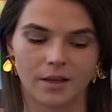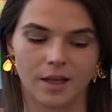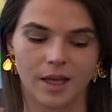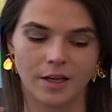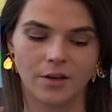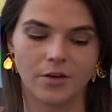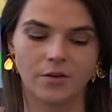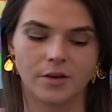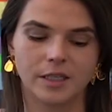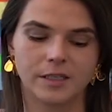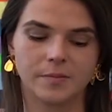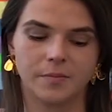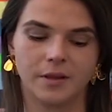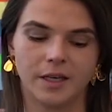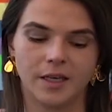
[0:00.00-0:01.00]
Can you
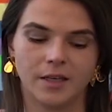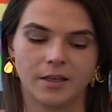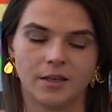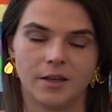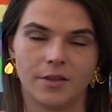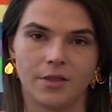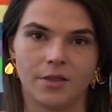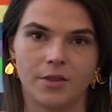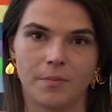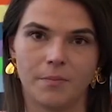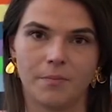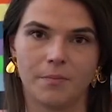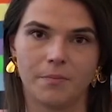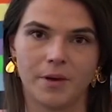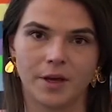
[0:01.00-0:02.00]
explain the
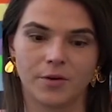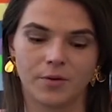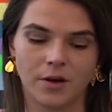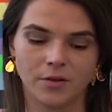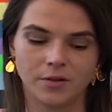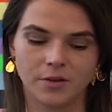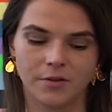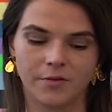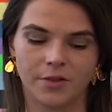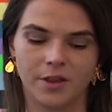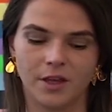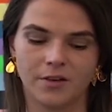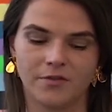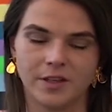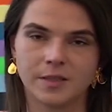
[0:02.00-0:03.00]
background of
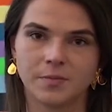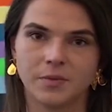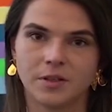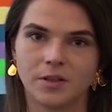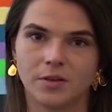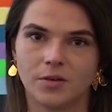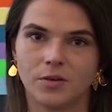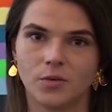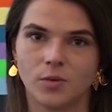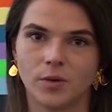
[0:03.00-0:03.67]
the investment in